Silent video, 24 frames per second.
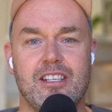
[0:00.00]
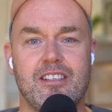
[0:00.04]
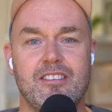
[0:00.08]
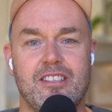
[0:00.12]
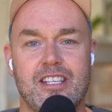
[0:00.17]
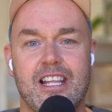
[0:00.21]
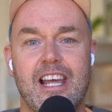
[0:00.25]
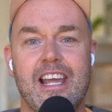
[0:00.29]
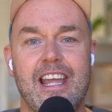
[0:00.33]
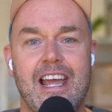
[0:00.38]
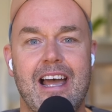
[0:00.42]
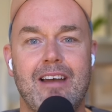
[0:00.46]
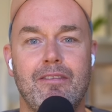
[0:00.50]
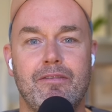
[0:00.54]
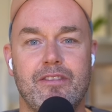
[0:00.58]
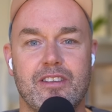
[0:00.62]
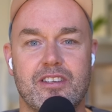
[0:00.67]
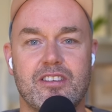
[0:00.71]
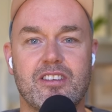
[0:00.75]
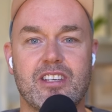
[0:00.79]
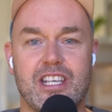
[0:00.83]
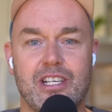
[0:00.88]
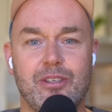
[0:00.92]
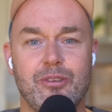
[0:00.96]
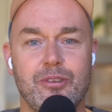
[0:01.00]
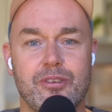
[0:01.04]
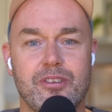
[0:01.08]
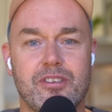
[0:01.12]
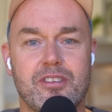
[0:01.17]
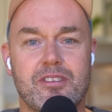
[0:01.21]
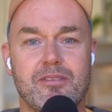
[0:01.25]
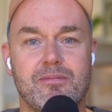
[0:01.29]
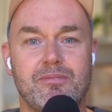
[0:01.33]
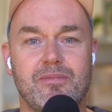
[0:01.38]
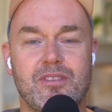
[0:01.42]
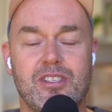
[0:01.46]
they have the
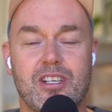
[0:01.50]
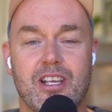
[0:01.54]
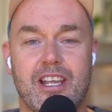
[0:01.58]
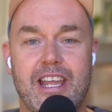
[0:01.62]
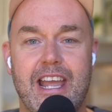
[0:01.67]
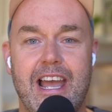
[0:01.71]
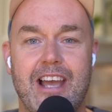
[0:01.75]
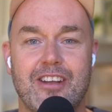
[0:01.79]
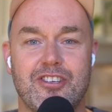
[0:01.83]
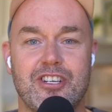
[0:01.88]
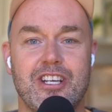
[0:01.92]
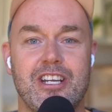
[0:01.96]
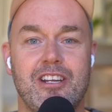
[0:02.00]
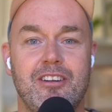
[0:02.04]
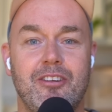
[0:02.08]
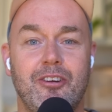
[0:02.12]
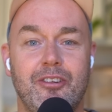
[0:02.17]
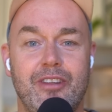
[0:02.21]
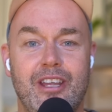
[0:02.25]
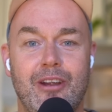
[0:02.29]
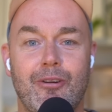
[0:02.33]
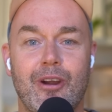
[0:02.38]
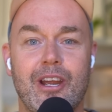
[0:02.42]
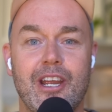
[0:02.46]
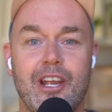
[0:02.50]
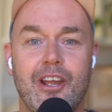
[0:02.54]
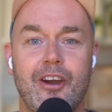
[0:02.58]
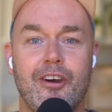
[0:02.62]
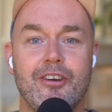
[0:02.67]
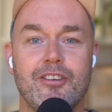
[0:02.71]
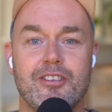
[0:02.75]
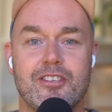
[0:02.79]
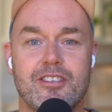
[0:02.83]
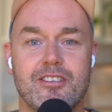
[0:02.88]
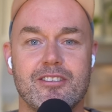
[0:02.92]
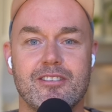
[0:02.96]
skills to cash in on their
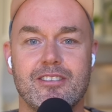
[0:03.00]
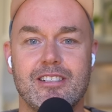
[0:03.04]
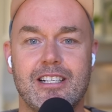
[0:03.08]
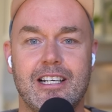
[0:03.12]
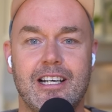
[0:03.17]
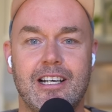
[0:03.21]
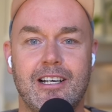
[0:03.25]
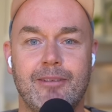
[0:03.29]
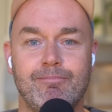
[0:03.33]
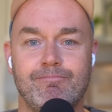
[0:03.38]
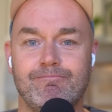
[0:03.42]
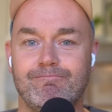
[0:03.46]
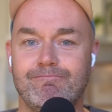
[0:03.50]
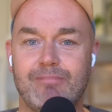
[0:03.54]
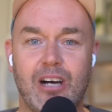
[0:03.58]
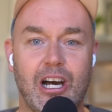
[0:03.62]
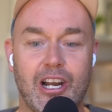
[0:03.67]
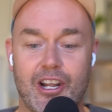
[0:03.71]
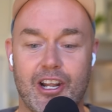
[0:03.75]
egos? I